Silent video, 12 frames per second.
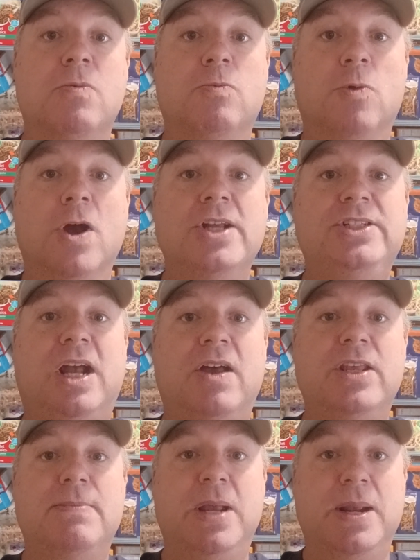rush
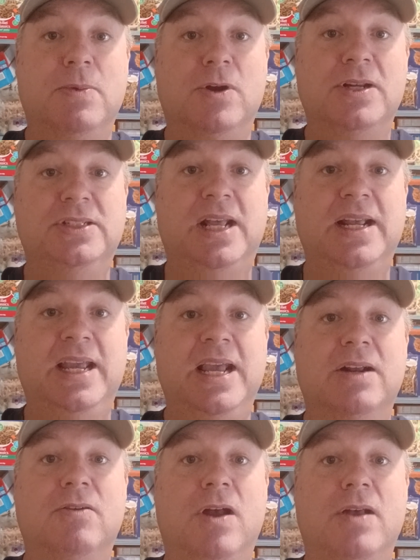all them immigrants they
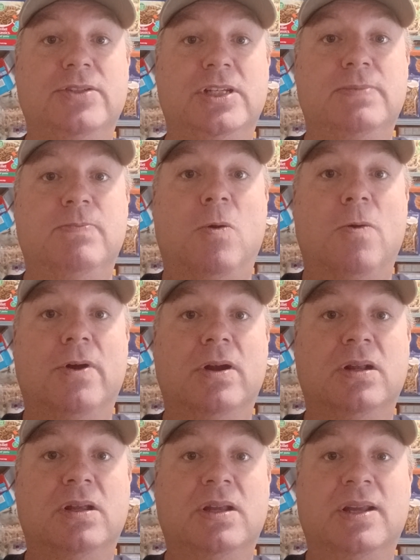can across this
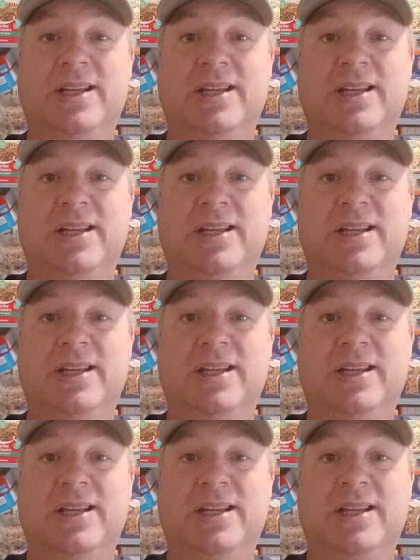border.